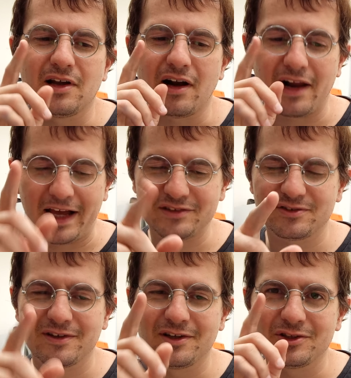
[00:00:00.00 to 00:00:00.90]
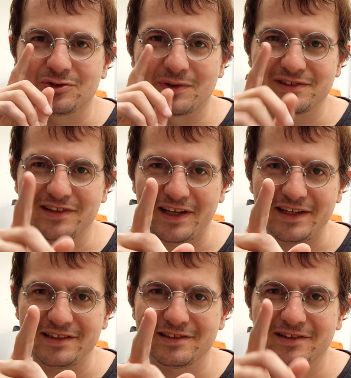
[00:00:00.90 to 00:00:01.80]
Let's
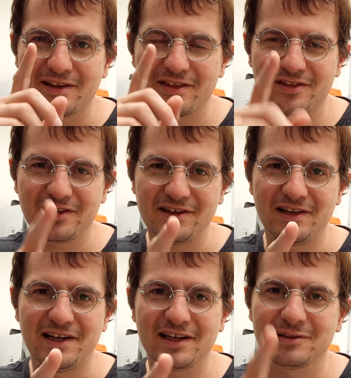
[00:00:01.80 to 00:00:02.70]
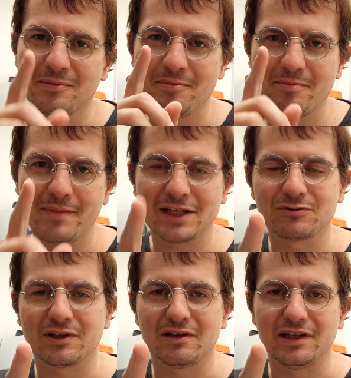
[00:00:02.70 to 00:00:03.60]
translate the Iliad
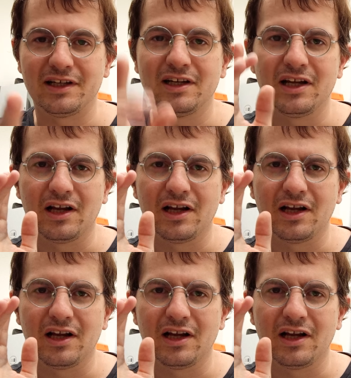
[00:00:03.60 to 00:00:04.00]
metrically,